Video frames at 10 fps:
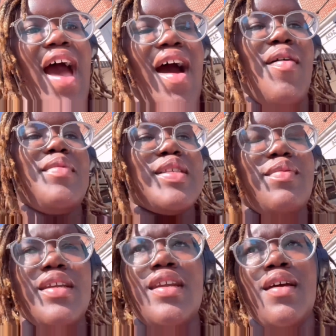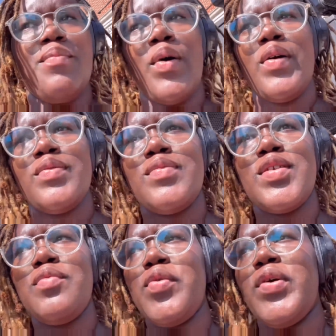I almost went in there and bought
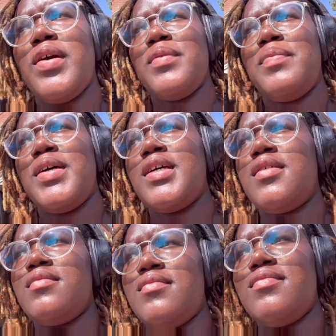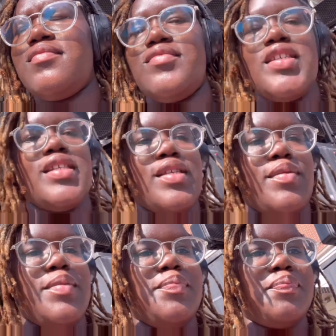two more, but just this
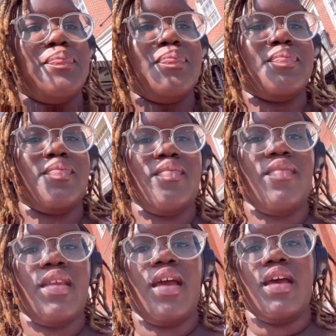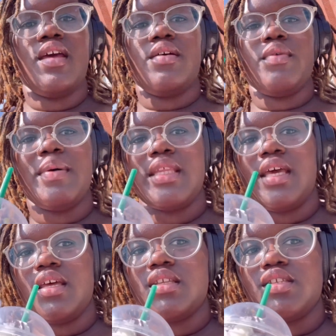one. And we got the
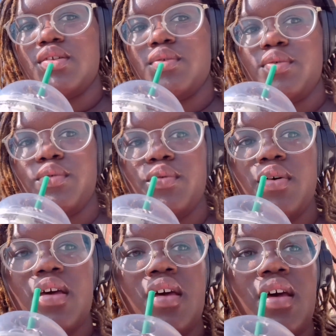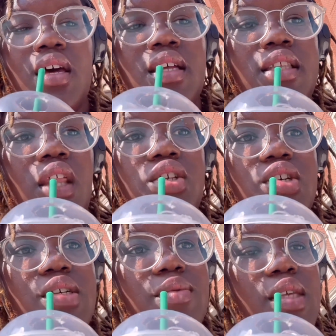head to Dollar
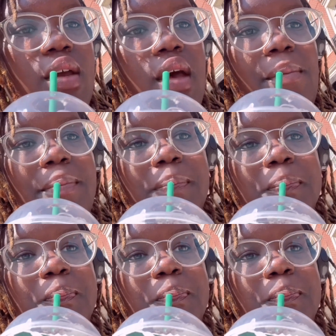So yeah.